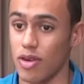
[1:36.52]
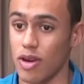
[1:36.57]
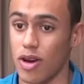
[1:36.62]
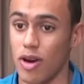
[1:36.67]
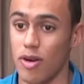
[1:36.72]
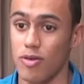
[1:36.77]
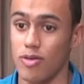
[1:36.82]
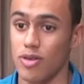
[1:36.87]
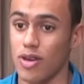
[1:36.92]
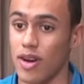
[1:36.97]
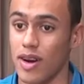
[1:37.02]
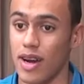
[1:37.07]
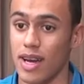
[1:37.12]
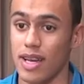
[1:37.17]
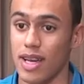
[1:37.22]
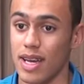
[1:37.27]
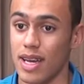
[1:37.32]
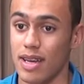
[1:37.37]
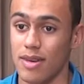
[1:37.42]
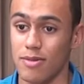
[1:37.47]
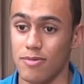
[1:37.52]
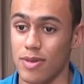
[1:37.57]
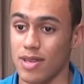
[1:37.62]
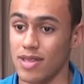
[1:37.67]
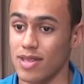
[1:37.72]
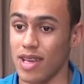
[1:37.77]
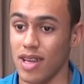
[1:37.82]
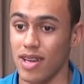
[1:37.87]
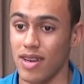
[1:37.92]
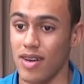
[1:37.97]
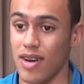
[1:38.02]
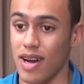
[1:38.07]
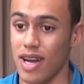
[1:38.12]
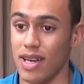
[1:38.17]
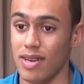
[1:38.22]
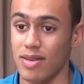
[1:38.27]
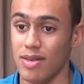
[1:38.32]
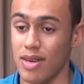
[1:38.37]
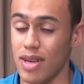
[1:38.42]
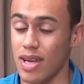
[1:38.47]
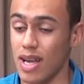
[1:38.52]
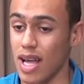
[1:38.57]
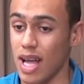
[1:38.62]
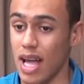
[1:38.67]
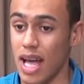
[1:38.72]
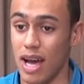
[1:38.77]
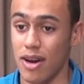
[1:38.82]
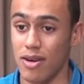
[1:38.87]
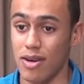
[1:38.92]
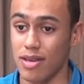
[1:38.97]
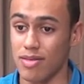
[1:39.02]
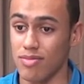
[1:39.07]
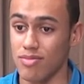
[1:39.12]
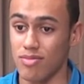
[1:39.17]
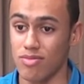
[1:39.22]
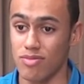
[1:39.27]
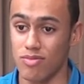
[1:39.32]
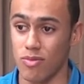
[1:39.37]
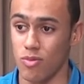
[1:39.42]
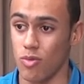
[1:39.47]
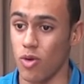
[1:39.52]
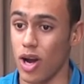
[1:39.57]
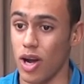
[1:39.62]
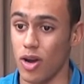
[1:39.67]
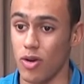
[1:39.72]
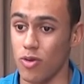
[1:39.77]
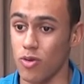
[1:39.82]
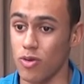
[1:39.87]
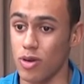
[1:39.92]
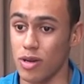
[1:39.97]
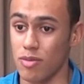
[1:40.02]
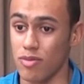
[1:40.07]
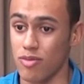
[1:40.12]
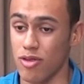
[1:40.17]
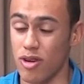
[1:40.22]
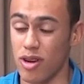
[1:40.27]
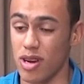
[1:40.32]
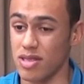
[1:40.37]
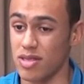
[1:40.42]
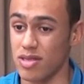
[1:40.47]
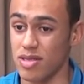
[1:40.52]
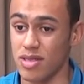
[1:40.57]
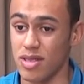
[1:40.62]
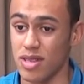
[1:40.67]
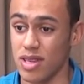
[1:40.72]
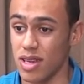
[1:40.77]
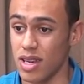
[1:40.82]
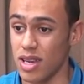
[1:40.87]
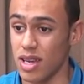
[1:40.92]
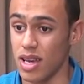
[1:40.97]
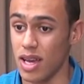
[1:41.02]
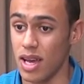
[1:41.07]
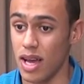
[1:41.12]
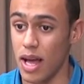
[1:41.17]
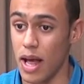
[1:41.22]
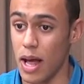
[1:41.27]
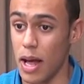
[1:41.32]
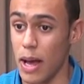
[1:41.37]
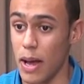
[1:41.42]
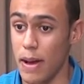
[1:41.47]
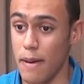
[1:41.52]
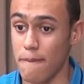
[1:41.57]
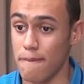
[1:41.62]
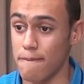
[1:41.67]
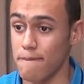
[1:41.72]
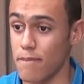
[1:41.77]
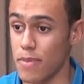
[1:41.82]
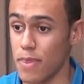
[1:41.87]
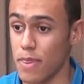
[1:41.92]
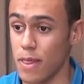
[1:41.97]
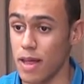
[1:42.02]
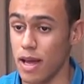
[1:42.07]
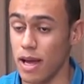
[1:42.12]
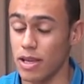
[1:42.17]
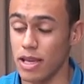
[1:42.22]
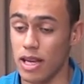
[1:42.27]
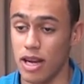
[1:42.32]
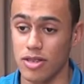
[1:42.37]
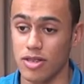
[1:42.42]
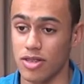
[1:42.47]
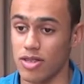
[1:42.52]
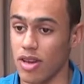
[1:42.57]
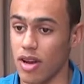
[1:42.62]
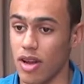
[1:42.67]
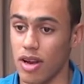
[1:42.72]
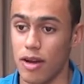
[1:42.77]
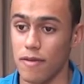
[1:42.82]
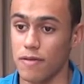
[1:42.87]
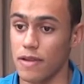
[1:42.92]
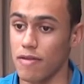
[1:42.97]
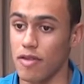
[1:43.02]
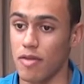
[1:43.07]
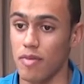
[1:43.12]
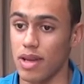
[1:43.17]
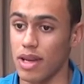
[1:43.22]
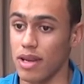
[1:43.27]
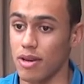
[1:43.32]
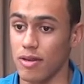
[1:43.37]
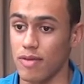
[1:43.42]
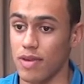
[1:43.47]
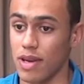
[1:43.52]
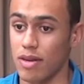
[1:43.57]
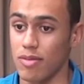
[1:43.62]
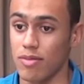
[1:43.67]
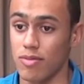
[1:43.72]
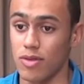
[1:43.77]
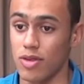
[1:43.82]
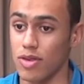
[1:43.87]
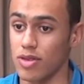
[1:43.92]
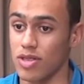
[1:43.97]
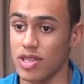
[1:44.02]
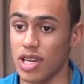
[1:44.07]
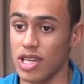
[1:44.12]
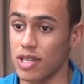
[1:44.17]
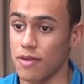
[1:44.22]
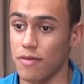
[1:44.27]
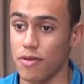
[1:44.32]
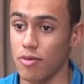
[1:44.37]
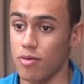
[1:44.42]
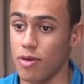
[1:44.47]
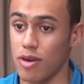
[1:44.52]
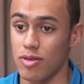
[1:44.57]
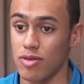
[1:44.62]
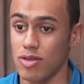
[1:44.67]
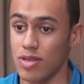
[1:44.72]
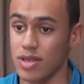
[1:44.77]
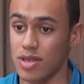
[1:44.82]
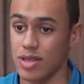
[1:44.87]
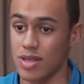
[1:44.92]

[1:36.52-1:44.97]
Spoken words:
a cold night, Wednesday night, out in Whitehawk in Brighton. I loved every minute of it. Wouldn't change it for the world.